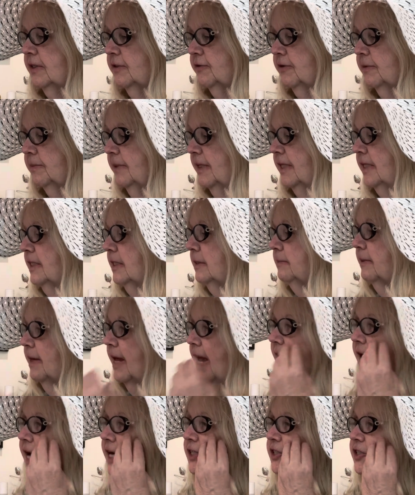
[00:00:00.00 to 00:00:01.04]
from It's
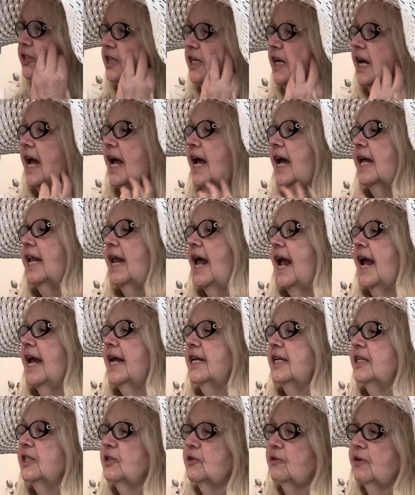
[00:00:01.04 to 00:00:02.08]
Me Angie and
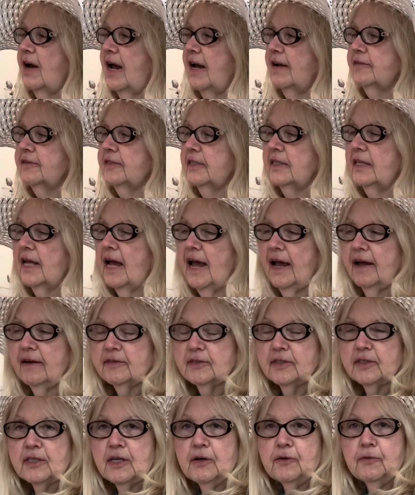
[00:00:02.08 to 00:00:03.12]
Annie's Crafts and Laughs.
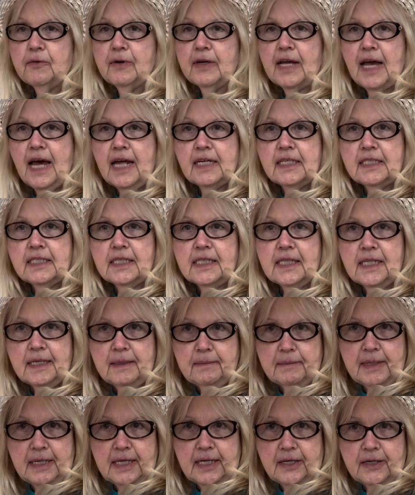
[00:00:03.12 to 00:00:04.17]
So we got a
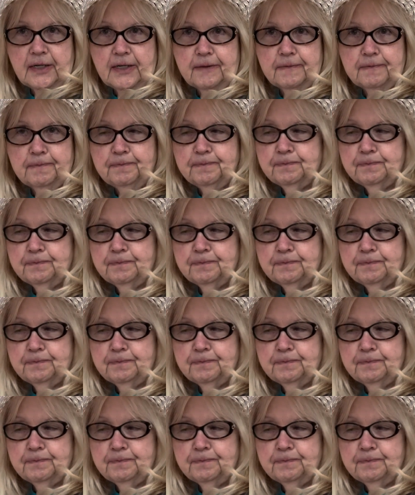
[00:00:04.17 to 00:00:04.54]
dilemma here.